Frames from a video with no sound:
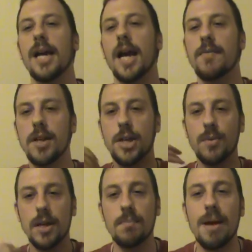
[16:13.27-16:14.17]
and then
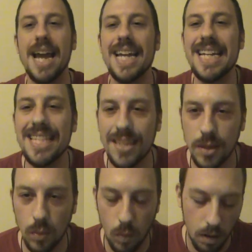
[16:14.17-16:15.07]
you could bathe in
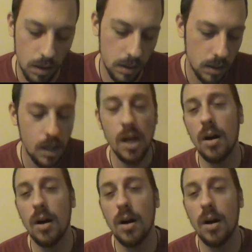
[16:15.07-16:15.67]
the water.